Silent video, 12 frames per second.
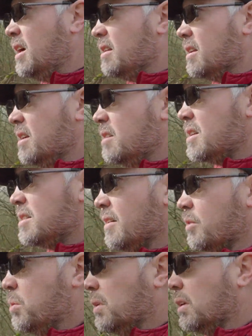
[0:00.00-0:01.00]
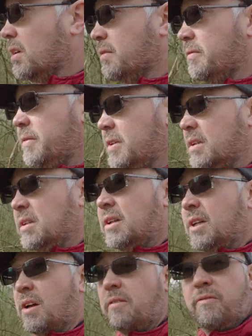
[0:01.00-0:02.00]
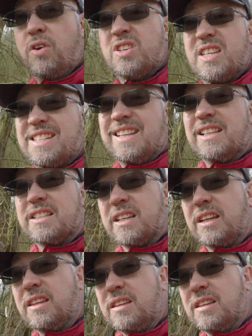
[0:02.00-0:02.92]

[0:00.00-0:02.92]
They do seem to have quite a lot of versatility